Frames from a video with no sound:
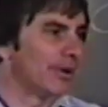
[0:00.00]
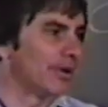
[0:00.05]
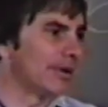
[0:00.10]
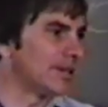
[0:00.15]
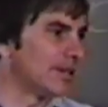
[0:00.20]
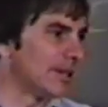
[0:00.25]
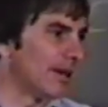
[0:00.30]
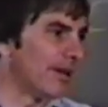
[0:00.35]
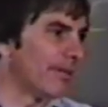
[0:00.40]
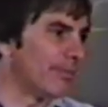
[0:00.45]
and
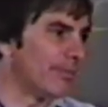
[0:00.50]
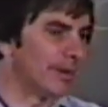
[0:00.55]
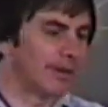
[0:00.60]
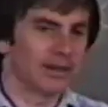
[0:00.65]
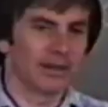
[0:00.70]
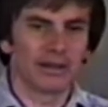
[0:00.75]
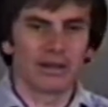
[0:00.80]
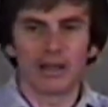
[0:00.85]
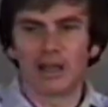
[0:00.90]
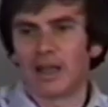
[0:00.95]
stuff, but
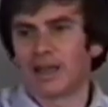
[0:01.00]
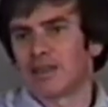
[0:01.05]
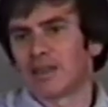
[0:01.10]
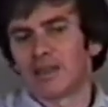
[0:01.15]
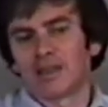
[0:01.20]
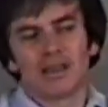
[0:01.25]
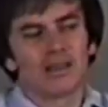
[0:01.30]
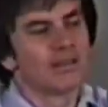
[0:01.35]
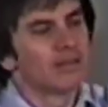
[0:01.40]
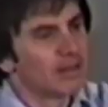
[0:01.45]
I
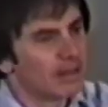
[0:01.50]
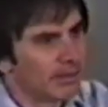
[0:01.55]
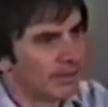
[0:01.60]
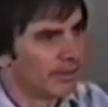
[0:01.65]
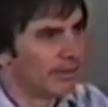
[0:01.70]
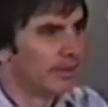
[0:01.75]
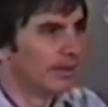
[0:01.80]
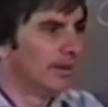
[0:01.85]
think he, the,